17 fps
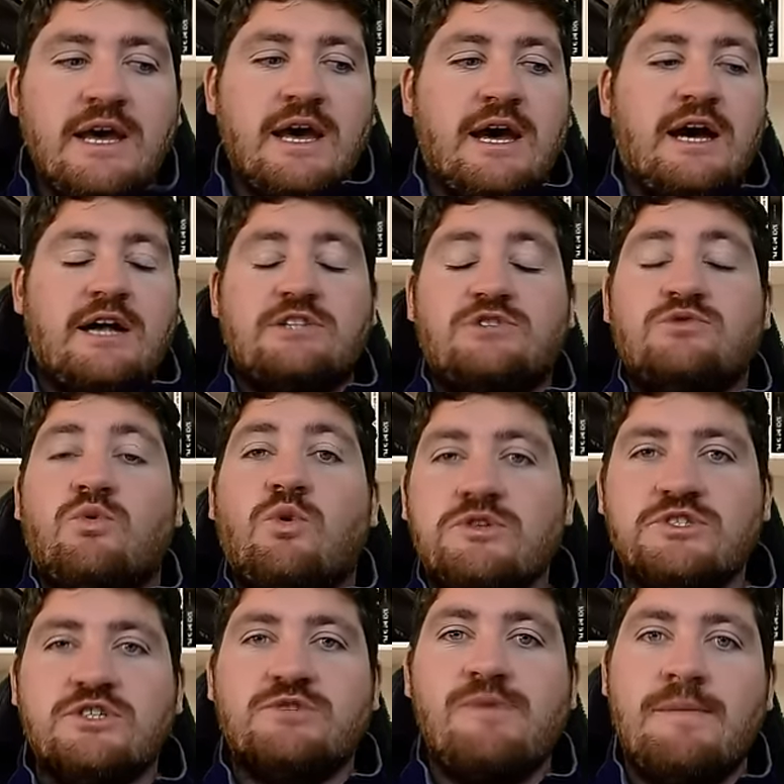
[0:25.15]
uh,
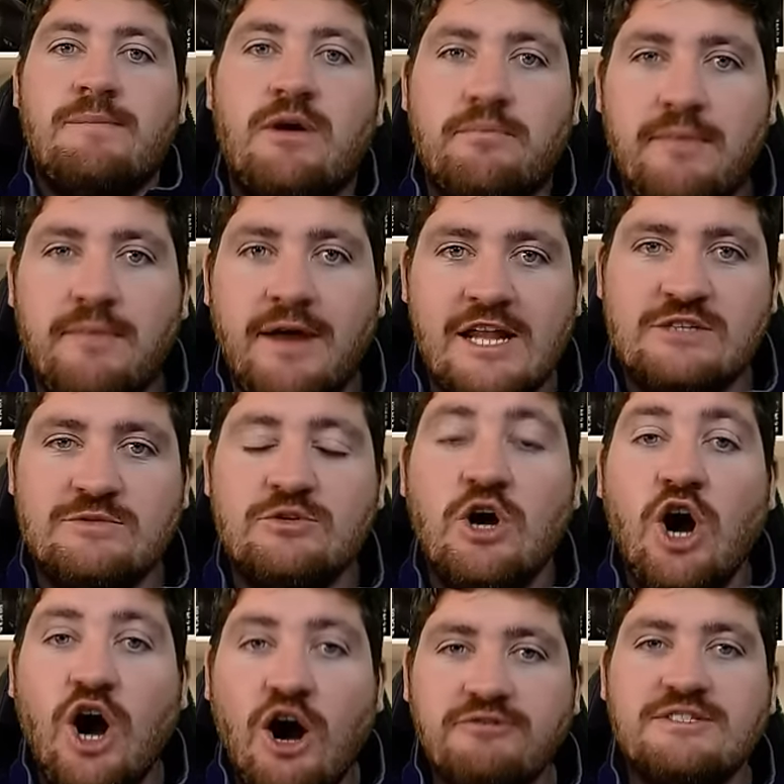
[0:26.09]
towards the Springbok management
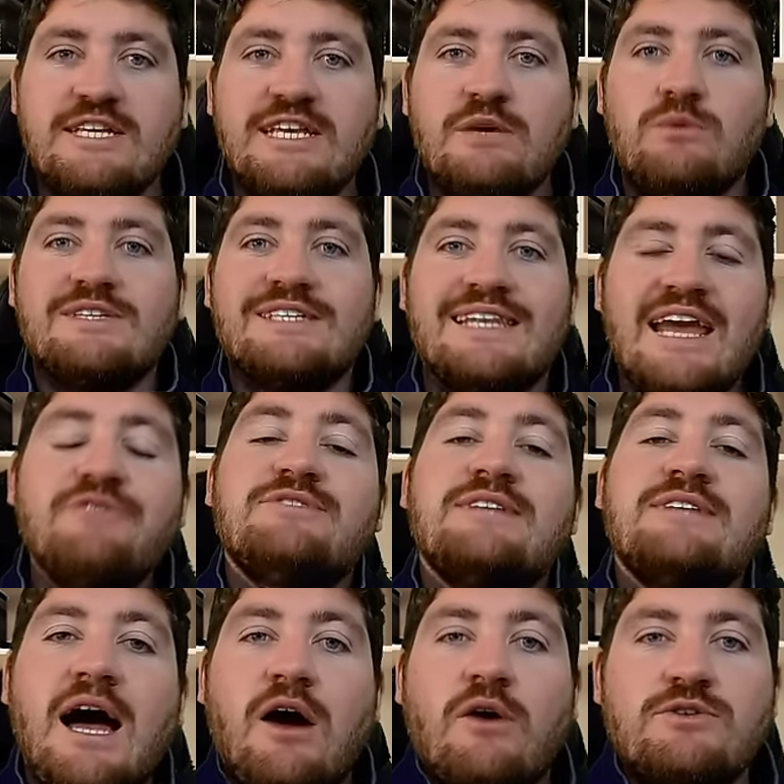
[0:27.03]
after he was left
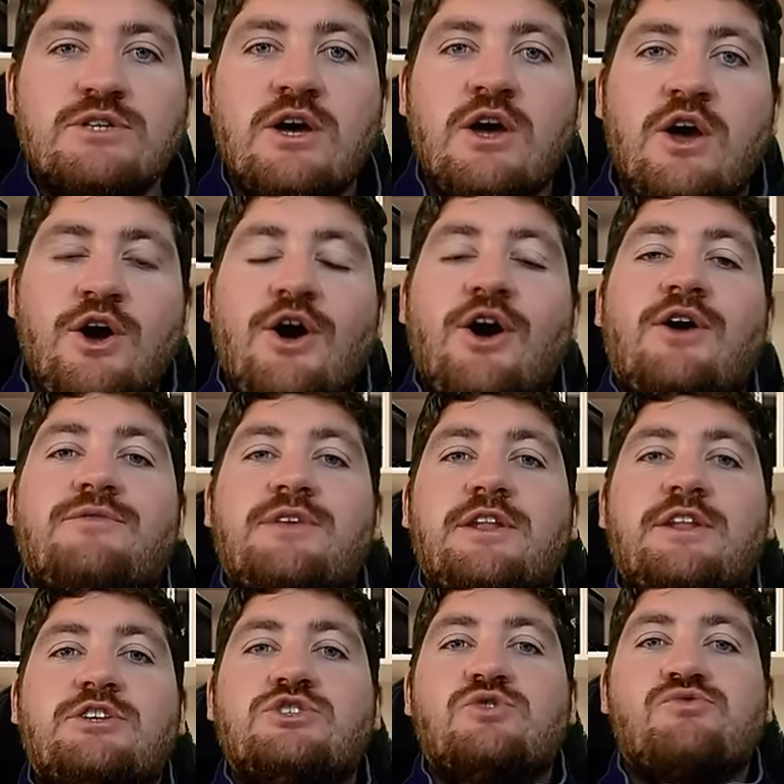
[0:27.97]
out of the
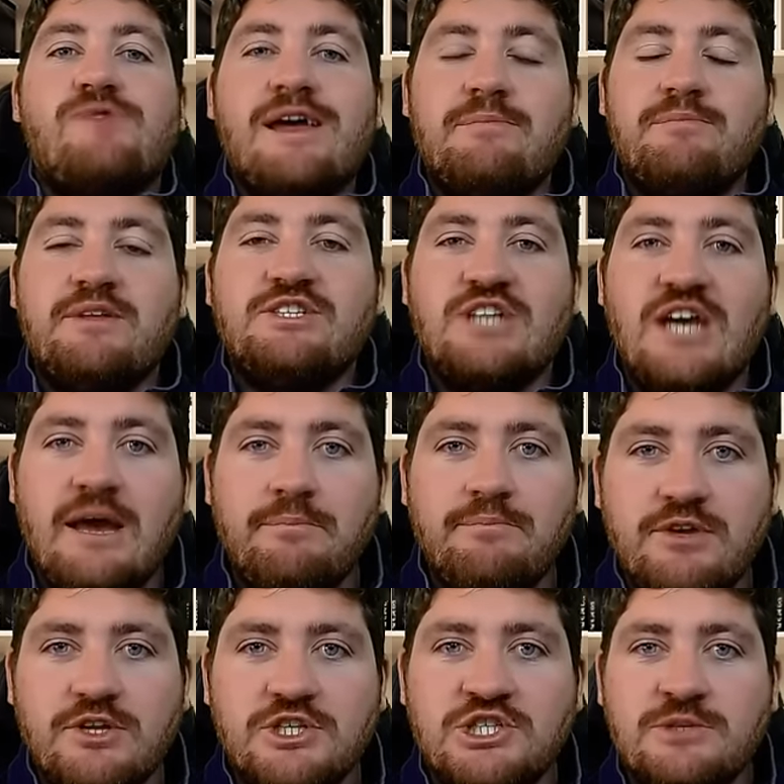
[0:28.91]
initial Rugby
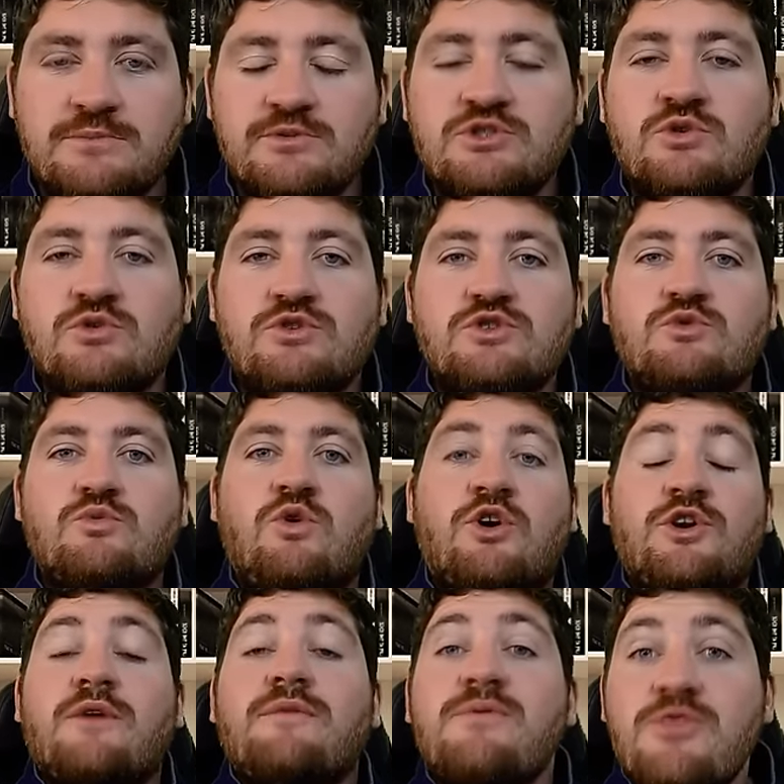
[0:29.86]
Championship sort of squad
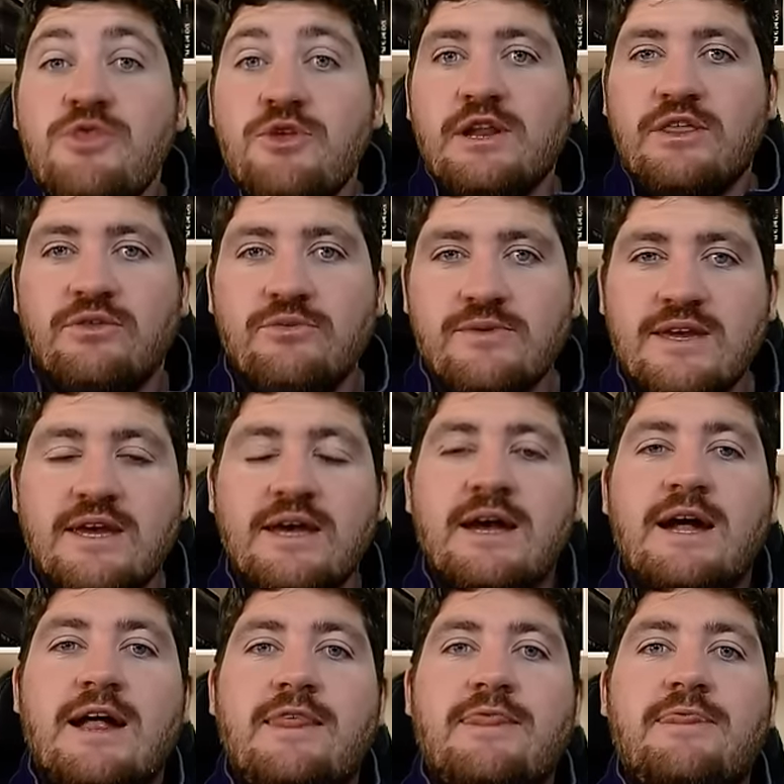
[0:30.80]
of 33
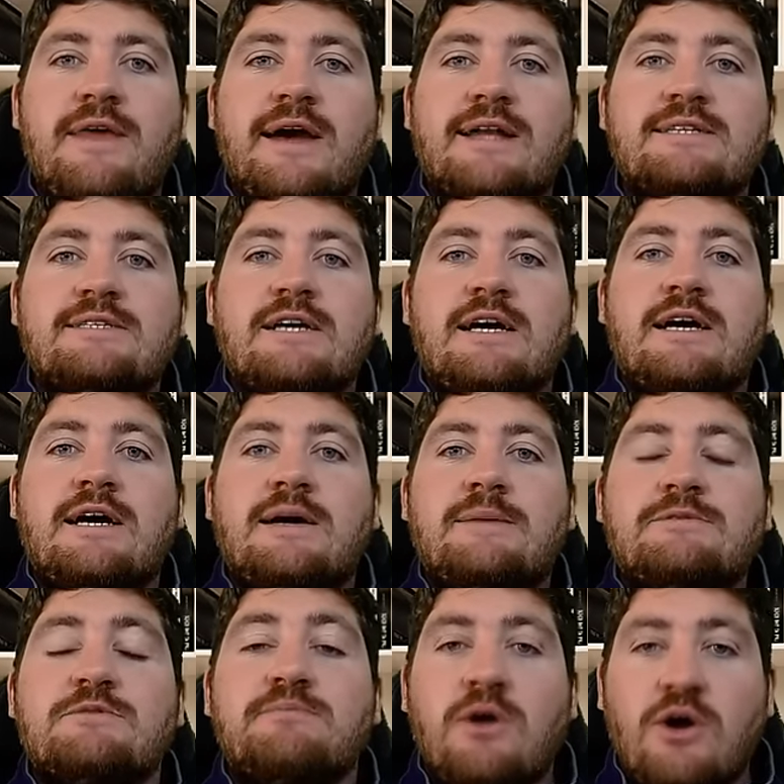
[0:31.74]
that um,
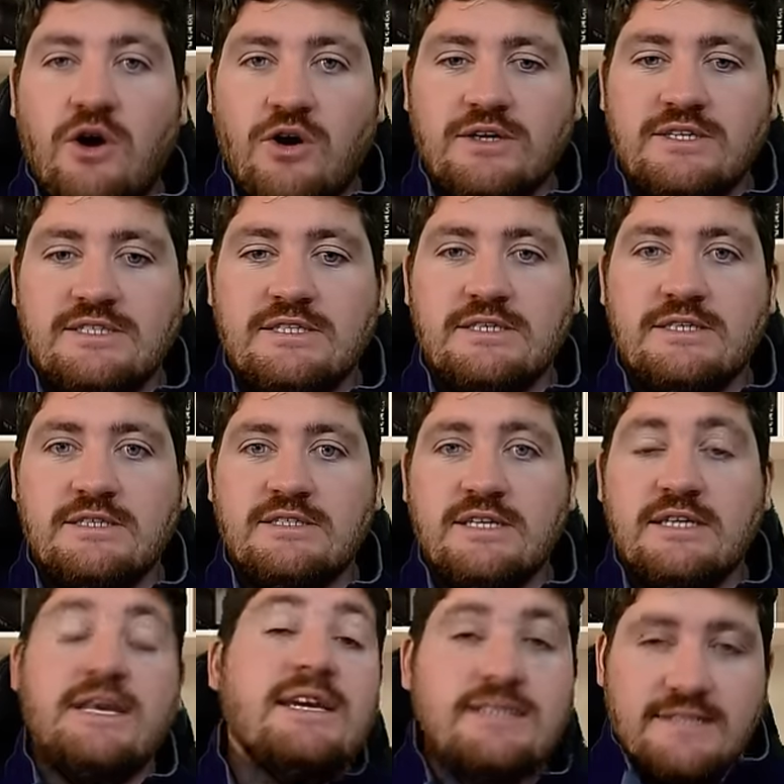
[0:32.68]
departed uh,
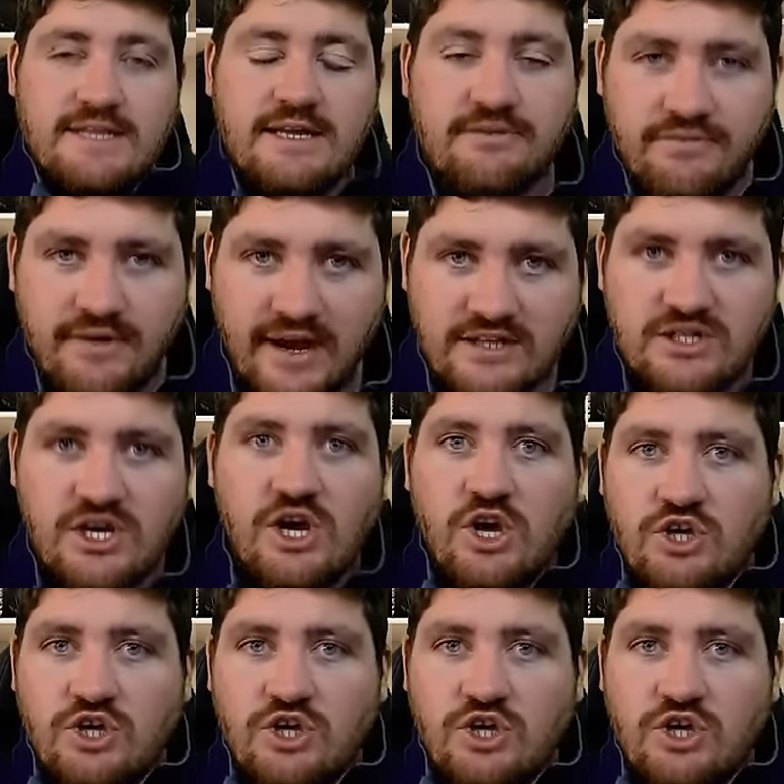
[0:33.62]
yesterday, in fact,